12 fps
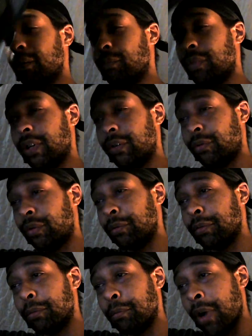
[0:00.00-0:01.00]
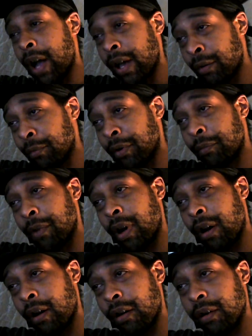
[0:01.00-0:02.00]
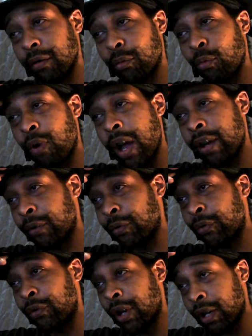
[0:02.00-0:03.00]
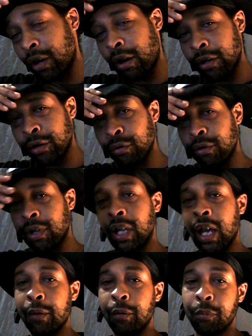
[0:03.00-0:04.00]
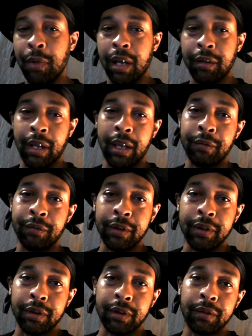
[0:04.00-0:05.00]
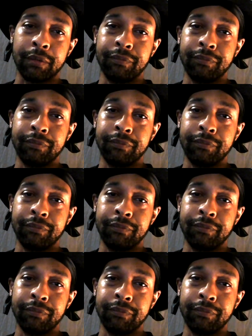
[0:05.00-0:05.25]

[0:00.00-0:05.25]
but from the bottom of my heart why the fuck are you climbing mount everest